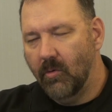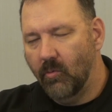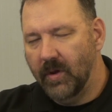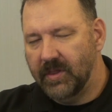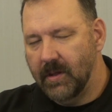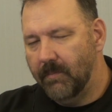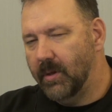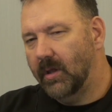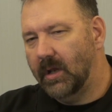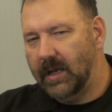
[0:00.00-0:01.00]
with the
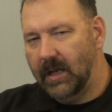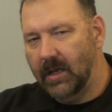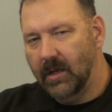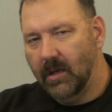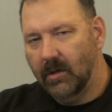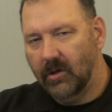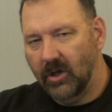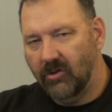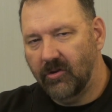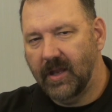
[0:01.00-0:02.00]
ability
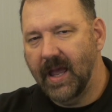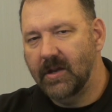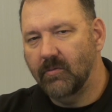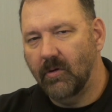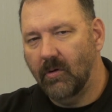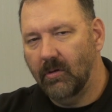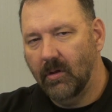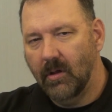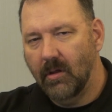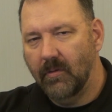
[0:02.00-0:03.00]
to schedule
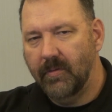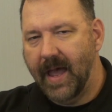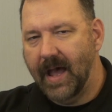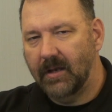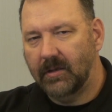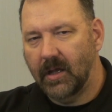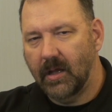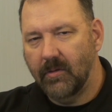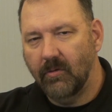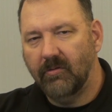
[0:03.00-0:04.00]
that
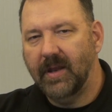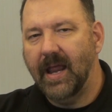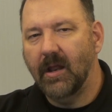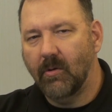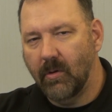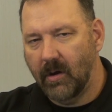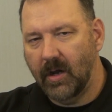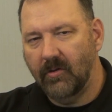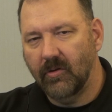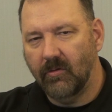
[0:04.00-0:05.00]
those data
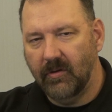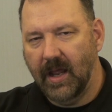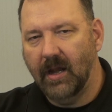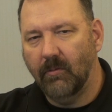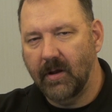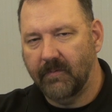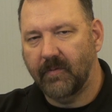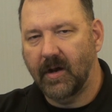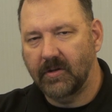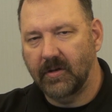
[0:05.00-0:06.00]
queries and those data
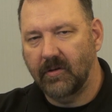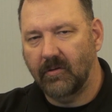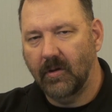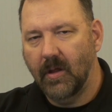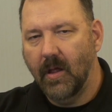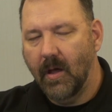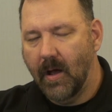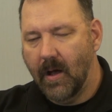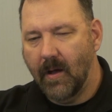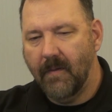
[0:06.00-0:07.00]
refreshes,
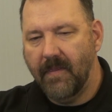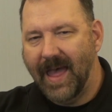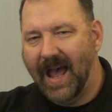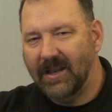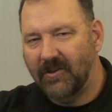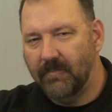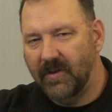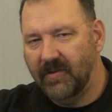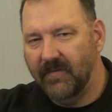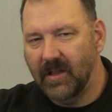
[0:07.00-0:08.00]
that
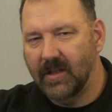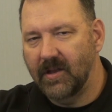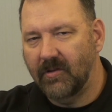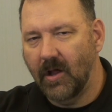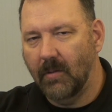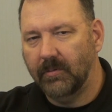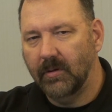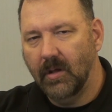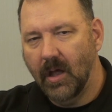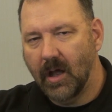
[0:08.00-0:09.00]
specifically has helped
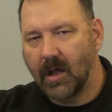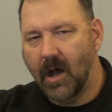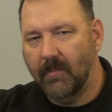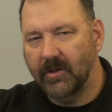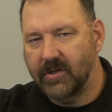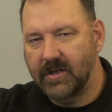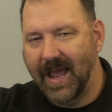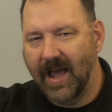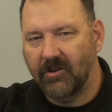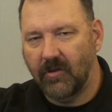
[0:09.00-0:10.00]
accomplish the
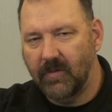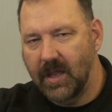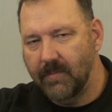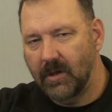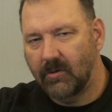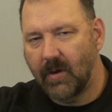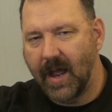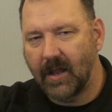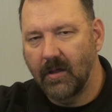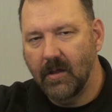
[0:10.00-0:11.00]
task of keeping
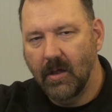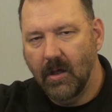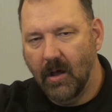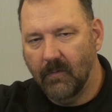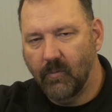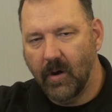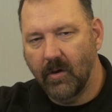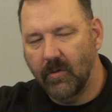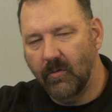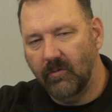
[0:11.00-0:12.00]
track of
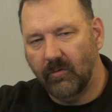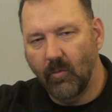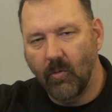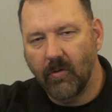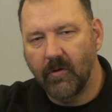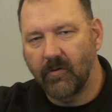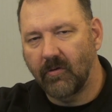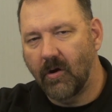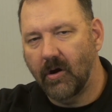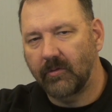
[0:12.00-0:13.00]
where those
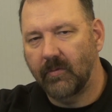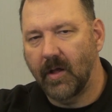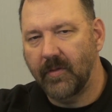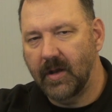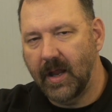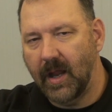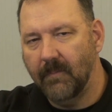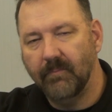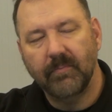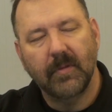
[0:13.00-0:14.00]
orders are throughout the day.
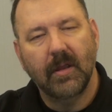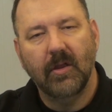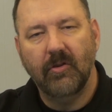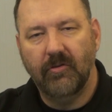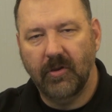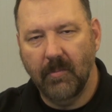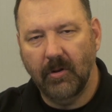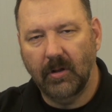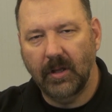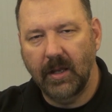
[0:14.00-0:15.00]

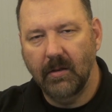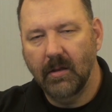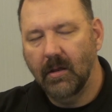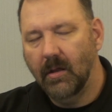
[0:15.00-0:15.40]
Similarly,